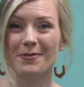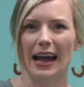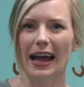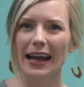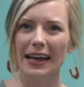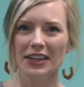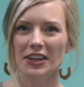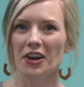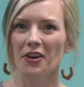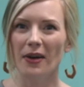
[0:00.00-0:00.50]

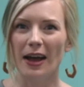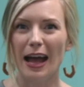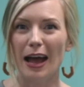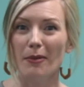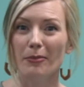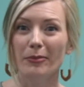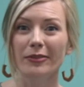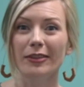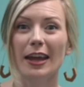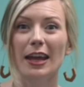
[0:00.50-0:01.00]
I know
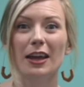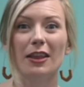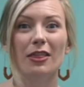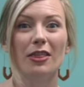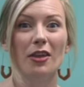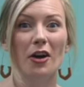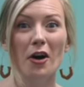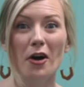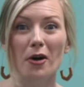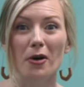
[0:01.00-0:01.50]
apps like
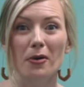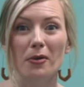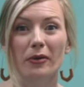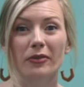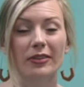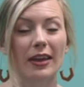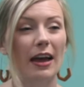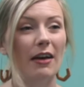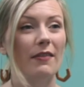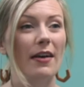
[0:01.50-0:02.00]

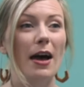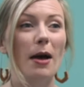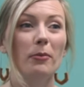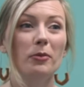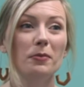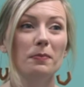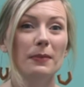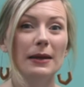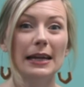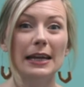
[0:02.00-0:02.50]
those have
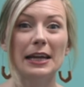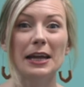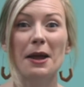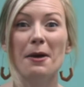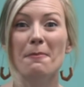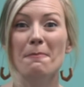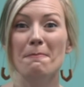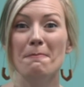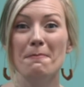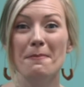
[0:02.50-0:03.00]
helped me
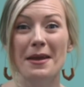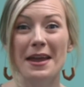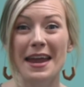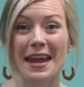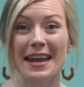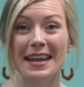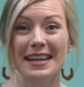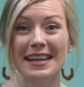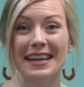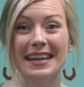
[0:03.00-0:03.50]

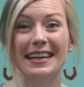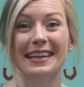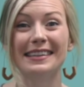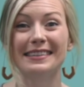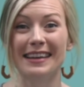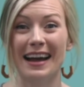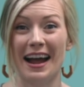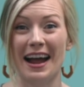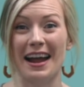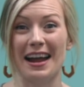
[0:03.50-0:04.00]
many
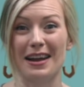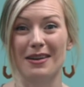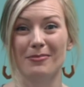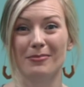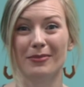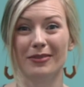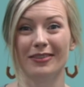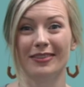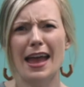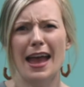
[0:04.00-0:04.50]

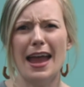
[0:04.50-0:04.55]
times.